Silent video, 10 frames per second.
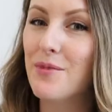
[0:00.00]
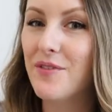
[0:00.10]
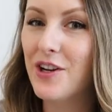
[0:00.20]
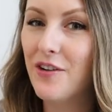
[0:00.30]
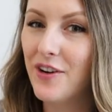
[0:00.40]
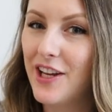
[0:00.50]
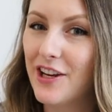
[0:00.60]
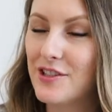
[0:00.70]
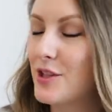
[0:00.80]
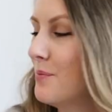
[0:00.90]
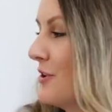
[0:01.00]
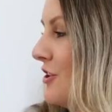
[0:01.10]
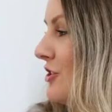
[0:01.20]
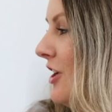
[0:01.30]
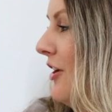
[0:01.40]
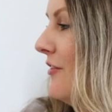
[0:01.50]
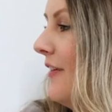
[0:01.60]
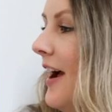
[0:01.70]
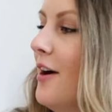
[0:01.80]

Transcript: moving over here to the bookshelf,